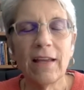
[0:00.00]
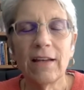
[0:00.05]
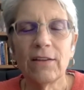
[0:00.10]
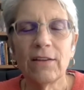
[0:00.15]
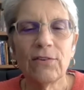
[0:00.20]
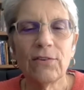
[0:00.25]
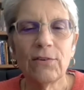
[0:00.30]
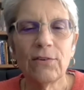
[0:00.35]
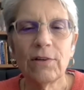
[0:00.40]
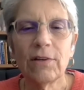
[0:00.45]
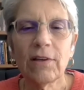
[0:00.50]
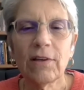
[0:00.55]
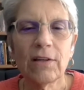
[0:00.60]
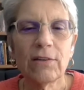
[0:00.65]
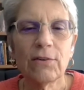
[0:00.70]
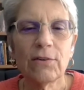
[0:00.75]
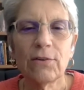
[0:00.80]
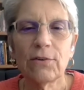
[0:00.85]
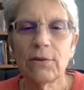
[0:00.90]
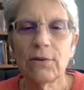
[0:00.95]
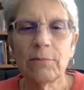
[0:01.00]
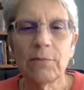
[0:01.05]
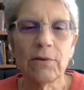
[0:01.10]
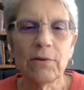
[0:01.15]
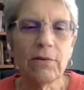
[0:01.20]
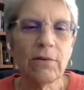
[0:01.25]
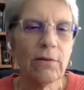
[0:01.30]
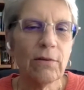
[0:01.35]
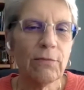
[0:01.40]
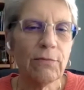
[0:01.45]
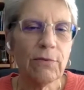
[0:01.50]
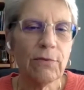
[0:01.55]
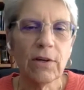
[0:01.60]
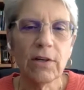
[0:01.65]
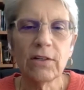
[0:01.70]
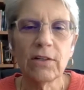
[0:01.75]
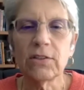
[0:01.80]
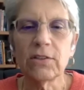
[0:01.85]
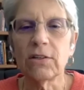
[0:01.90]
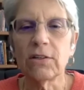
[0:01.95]
And as soon as I told him they're in the
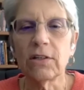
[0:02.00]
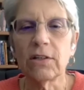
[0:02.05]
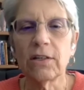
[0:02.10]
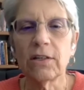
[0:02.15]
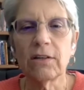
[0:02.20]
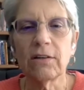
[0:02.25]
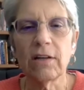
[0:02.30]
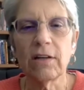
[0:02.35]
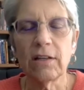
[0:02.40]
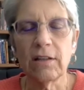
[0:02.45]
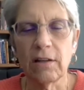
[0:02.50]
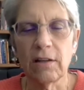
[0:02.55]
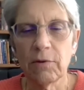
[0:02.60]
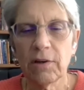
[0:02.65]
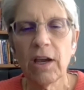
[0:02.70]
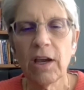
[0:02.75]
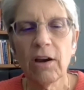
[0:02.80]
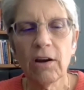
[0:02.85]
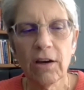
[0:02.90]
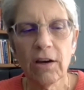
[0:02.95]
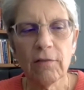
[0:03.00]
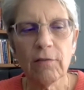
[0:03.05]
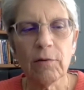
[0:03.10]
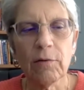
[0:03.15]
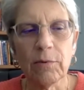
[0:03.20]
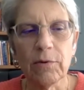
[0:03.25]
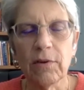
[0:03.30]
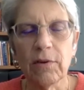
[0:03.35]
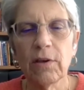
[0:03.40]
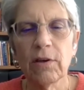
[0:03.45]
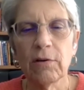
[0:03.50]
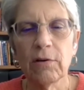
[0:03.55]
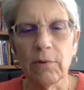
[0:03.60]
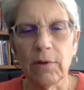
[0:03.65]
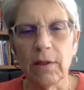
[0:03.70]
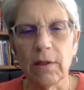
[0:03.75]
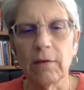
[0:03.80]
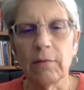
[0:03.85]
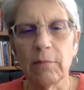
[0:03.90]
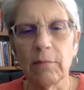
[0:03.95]
fridge, they're here, and the caregiver was here
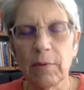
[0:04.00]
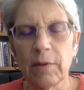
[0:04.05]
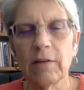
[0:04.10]
with him,